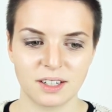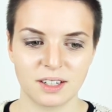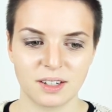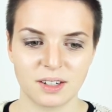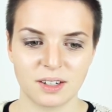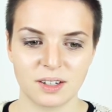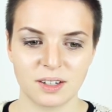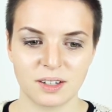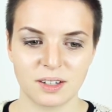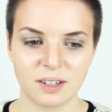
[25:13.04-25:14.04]

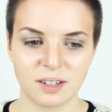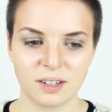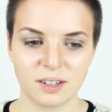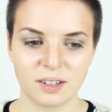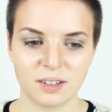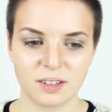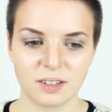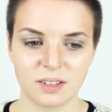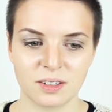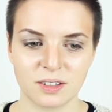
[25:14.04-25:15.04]

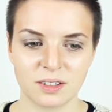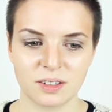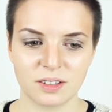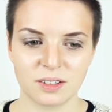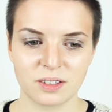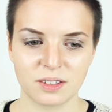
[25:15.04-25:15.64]
Nobody speaks.